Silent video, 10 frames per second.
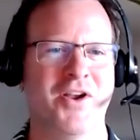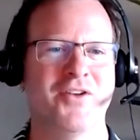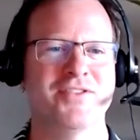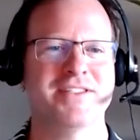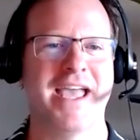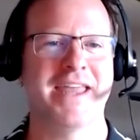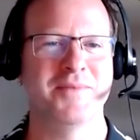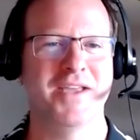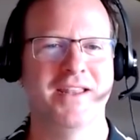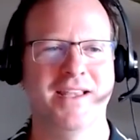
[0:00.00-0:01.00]
your host,
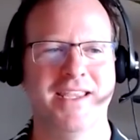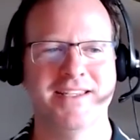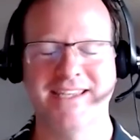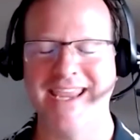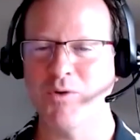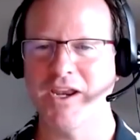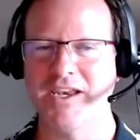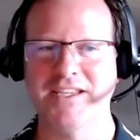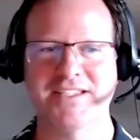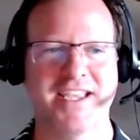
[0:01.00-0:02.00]
Adam Dudley, and today we're going to
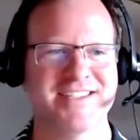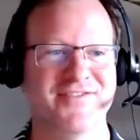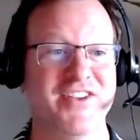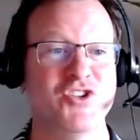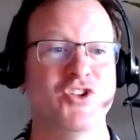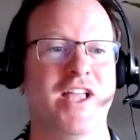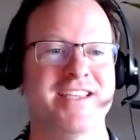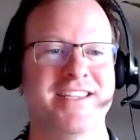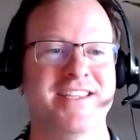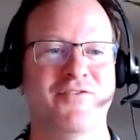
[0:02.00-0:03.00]
discuss
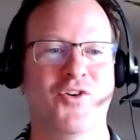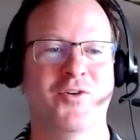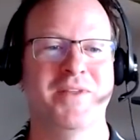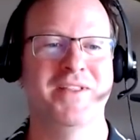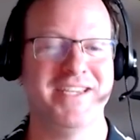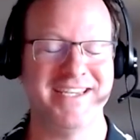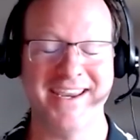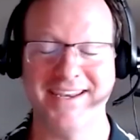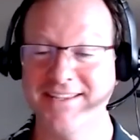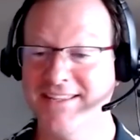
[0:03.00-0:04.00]
visualizing vulnerability
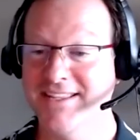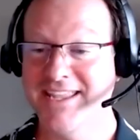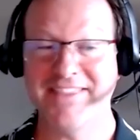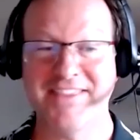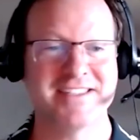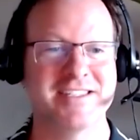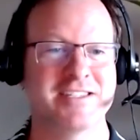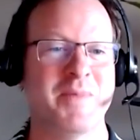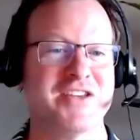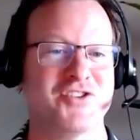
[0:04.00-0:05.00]
data. And this is a
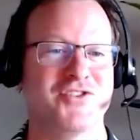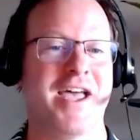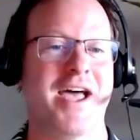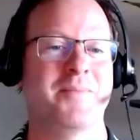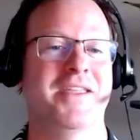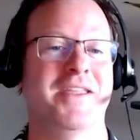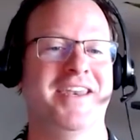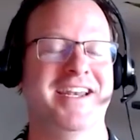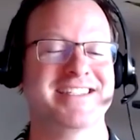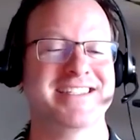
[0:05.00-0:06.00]
special topic and
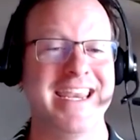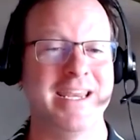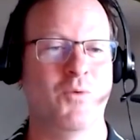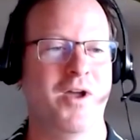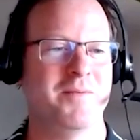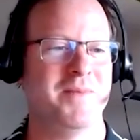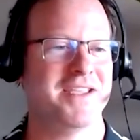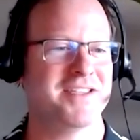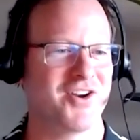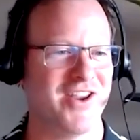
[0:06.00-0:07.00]
an exciting one
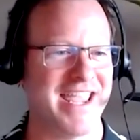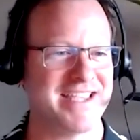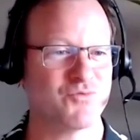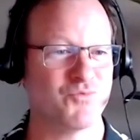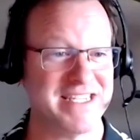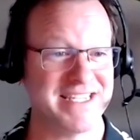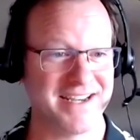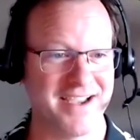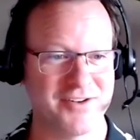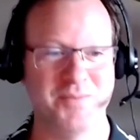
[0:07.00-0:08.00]
because our guest's recent
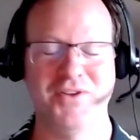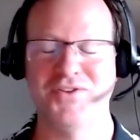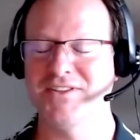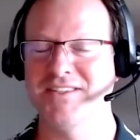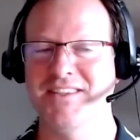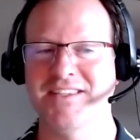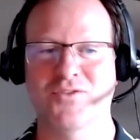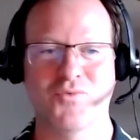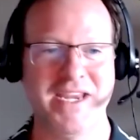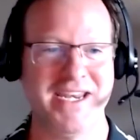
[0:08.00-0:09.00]
contributions in this
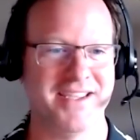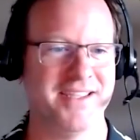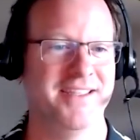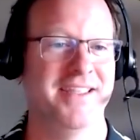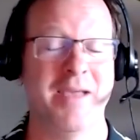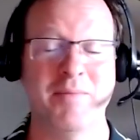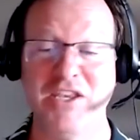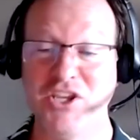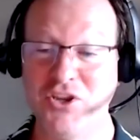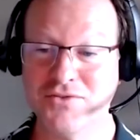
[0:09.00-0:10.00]
arena have been
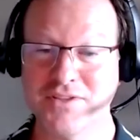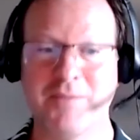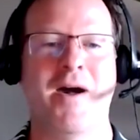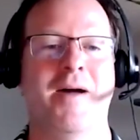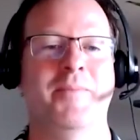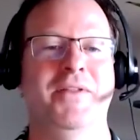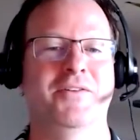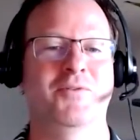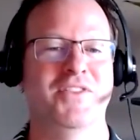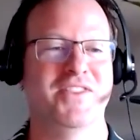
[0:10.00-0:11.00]
hugely
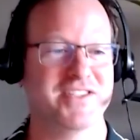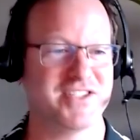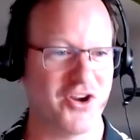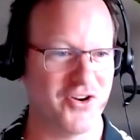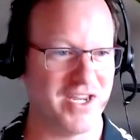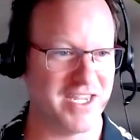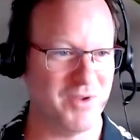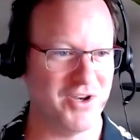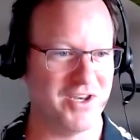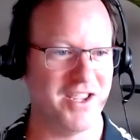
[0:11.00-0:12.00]
popular with the security
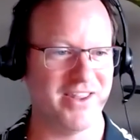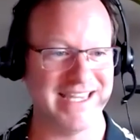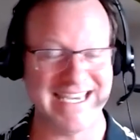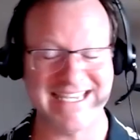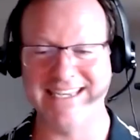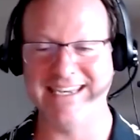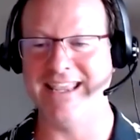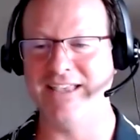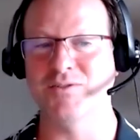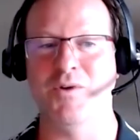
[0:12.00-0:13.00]
community on LinkedIn and
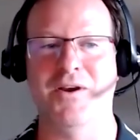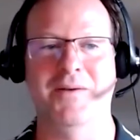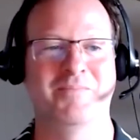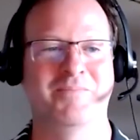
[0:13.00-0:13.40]
elsewhere.